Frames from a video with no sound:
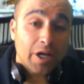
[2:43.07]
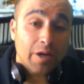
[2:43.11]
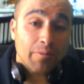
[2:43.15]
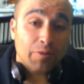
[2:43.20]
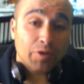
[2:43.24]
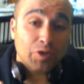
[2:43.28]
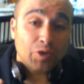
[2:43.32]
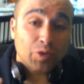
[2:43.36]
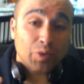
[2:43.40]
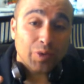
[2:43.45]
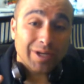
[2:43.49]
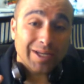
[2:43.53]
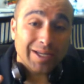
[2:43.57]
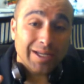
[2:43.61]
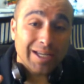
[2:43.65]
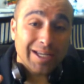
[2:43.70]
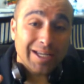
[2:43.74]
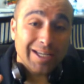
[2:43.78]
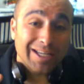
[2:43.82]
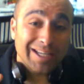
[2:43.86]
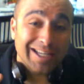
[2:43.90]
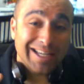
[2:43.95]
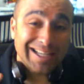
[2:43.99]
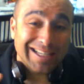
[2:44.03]
between
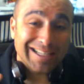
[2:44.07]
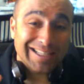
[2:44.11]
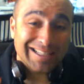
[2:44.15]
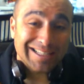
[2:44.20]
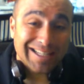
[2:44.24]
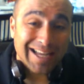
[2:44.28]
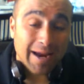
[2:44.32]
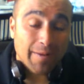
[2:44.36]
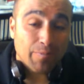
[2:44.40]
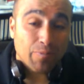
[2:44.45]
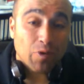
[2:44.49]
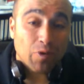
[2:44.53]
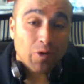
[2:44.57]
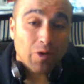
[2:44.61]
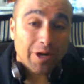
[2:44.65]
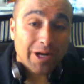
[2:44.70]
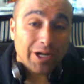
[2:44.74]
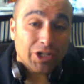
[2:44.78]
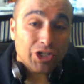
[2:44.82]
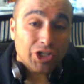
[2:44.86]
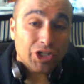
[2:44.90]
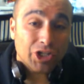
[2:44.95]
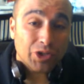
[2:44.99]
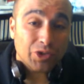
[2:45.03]

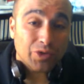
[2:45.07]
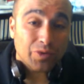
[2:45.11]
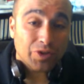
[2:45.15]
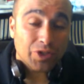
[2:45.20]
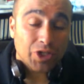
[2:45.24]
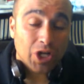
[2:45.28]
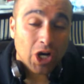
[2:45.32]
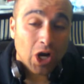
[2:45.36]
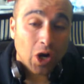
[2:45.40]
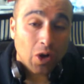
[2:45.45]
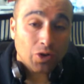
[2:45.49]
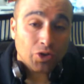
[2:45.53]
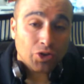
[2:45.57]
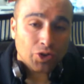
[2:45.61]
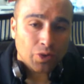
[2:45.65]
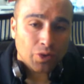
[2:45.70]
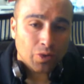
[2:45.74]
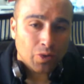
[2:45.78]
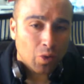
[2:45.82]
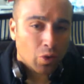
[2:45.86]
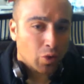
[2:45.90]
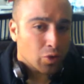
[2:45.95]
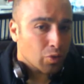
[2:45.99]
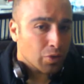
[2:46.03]
contemporary children's culture,
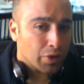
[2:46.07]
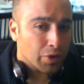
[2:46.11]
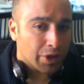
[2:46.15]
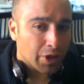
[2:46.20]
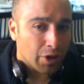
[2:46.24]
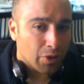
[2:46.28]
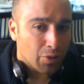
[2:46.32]
or